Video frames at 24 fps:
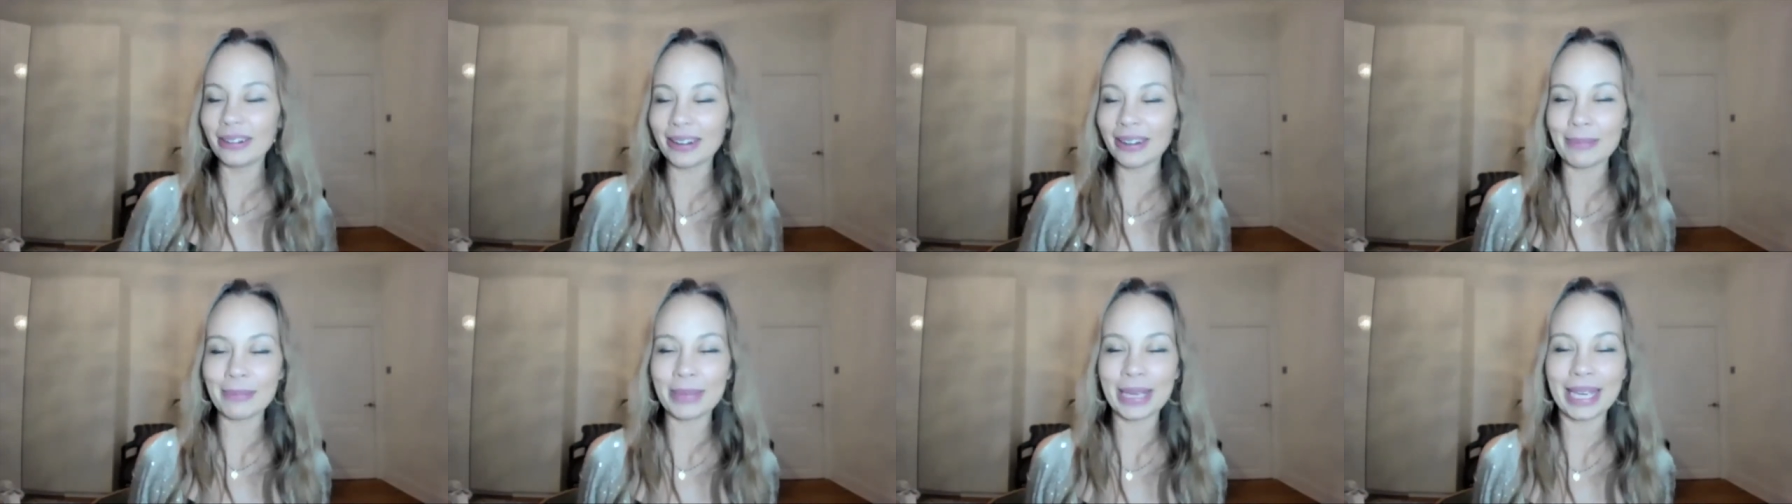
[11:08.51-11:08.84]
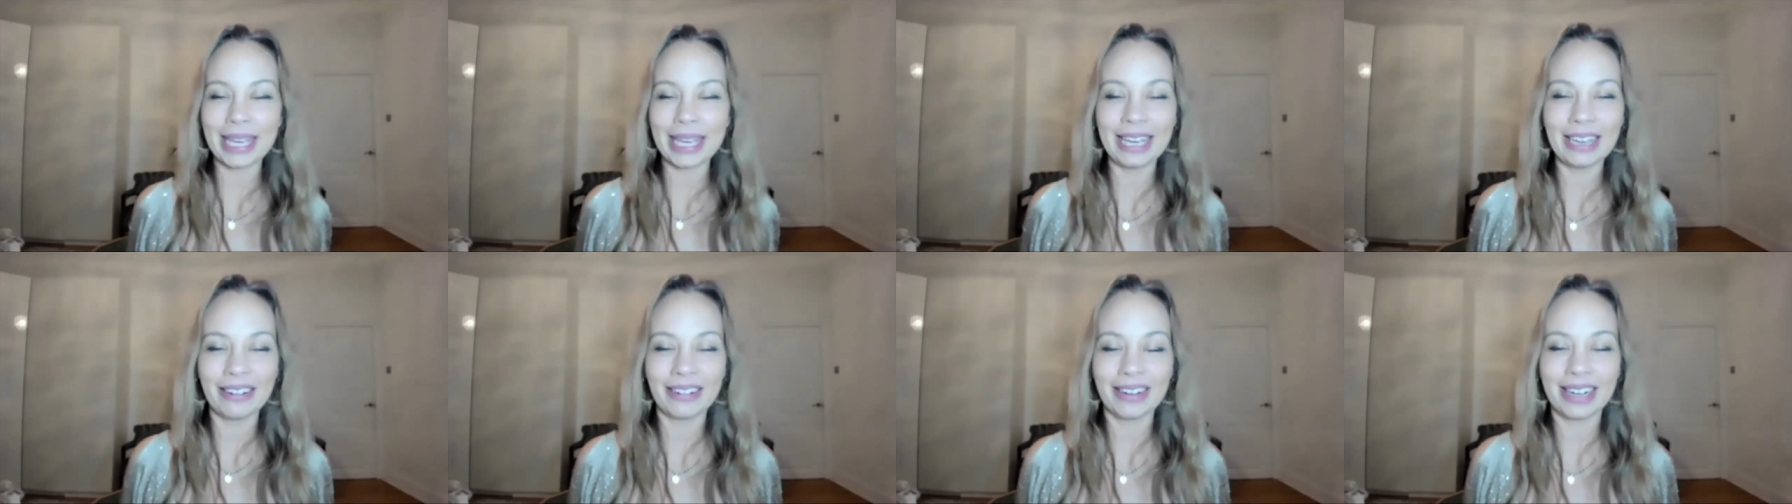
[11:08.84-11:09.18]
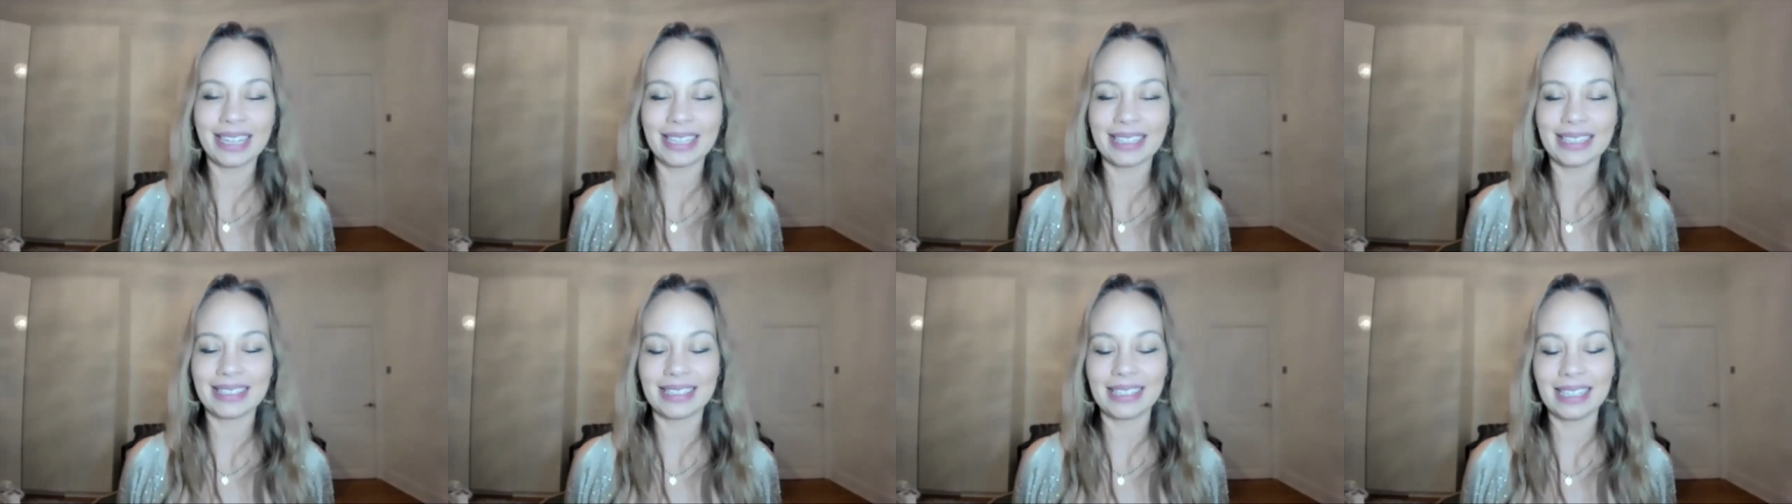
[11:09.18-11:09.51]
I'm here, I
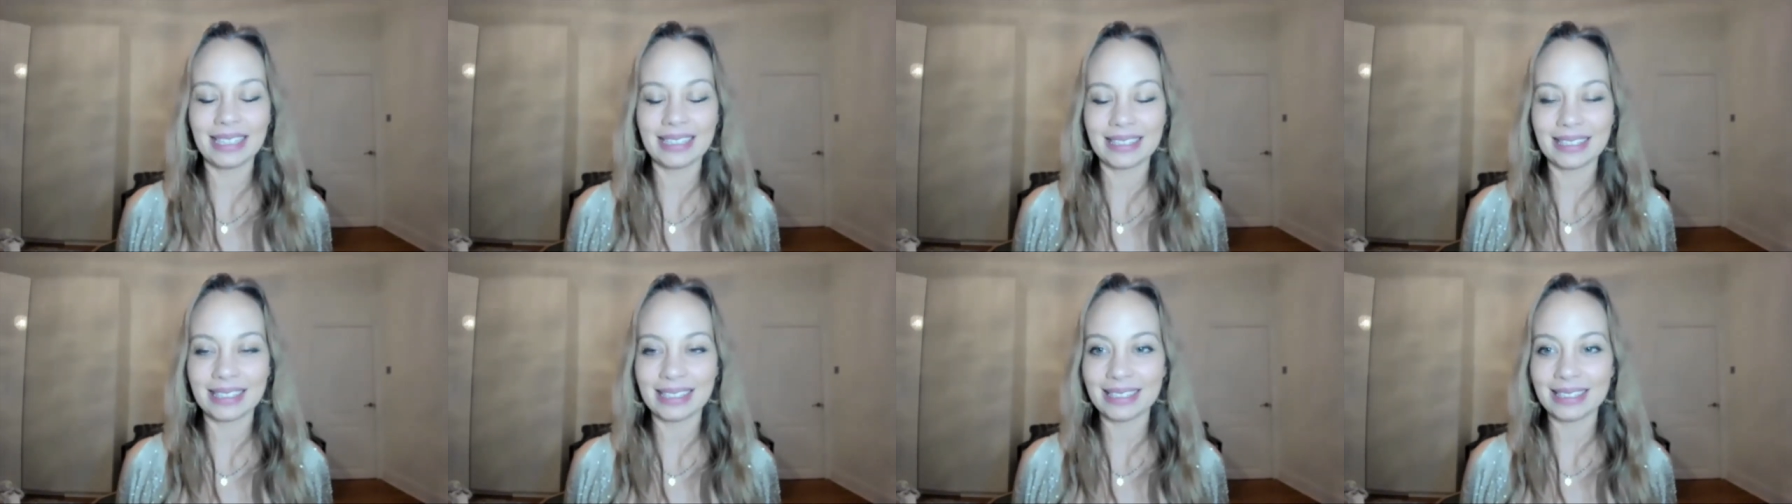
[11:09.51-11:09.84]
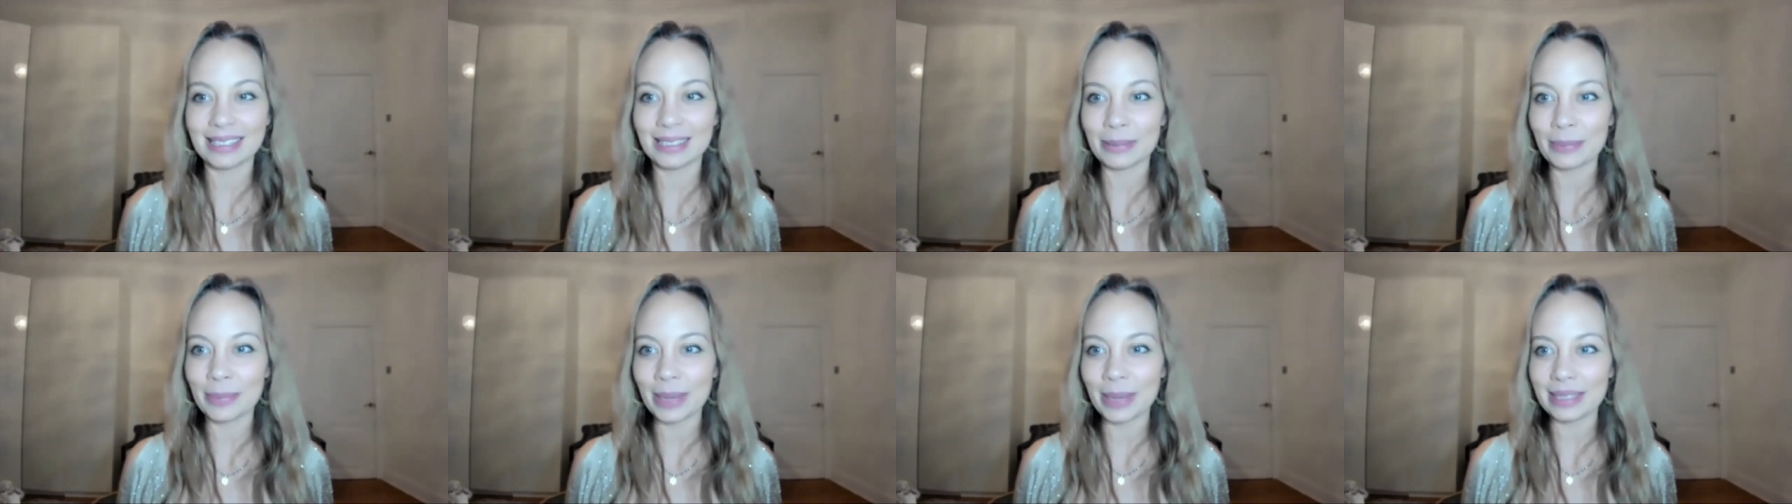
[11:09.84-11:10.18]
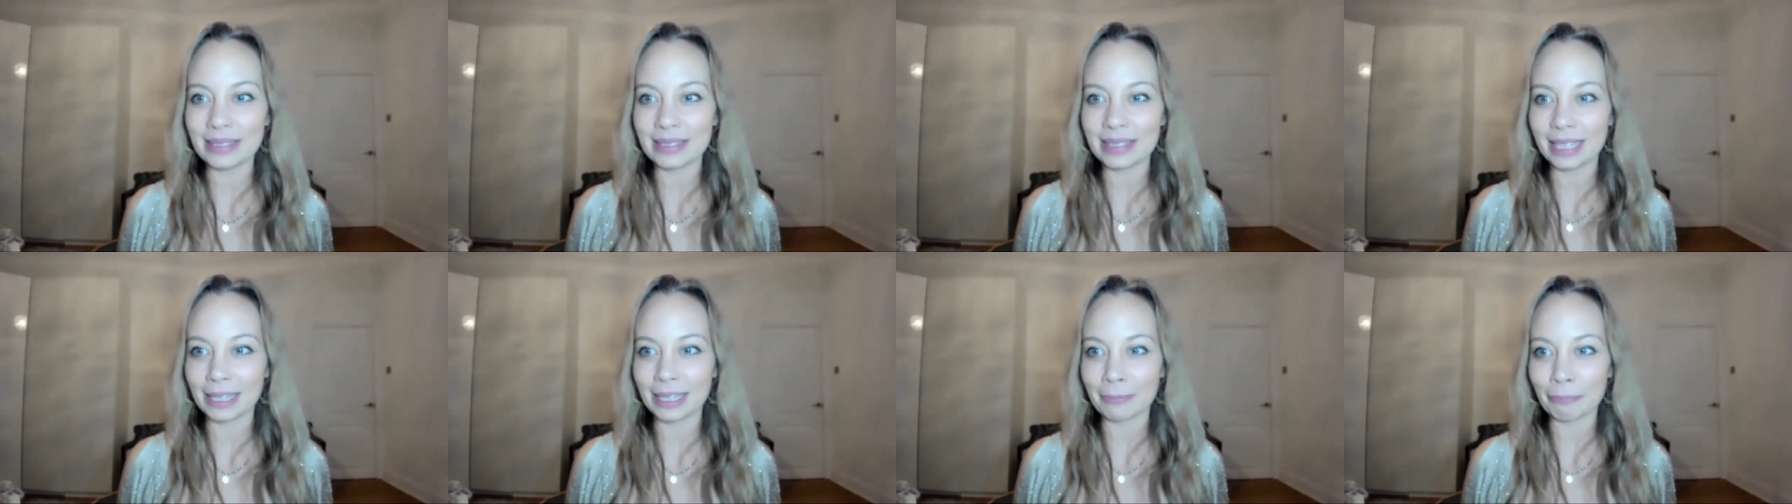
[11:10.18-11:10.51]
exist, this is
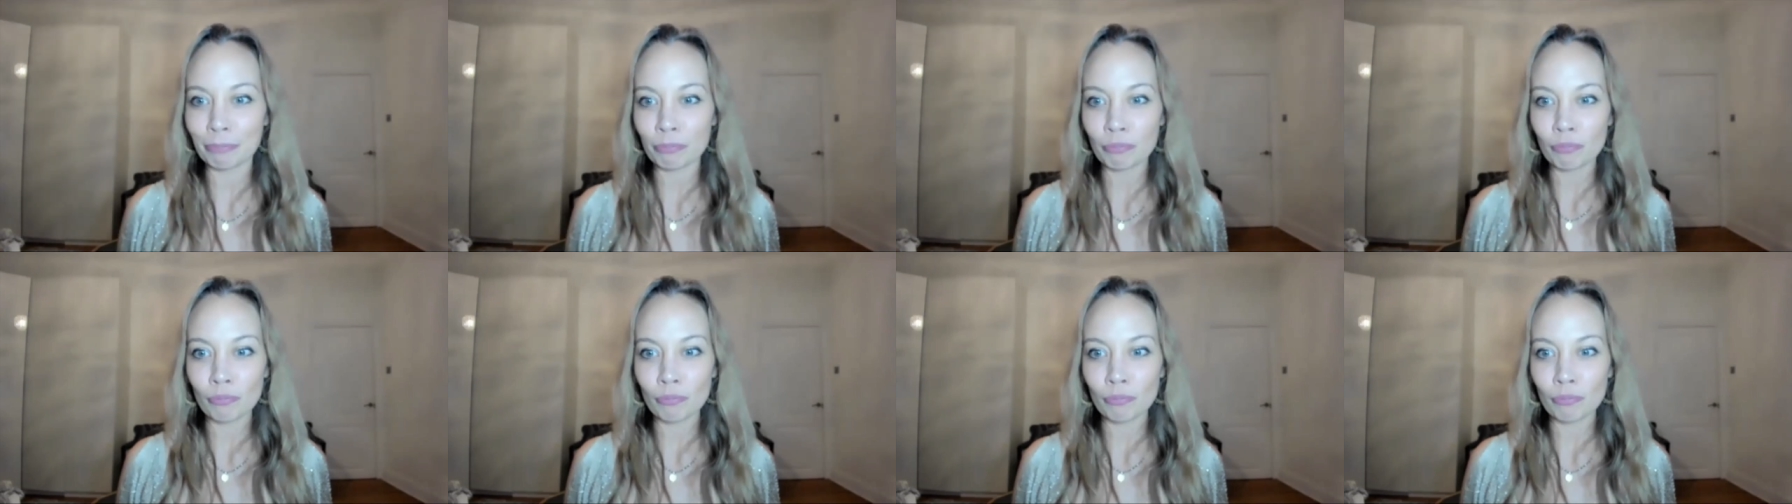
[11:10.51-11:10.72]
amazing.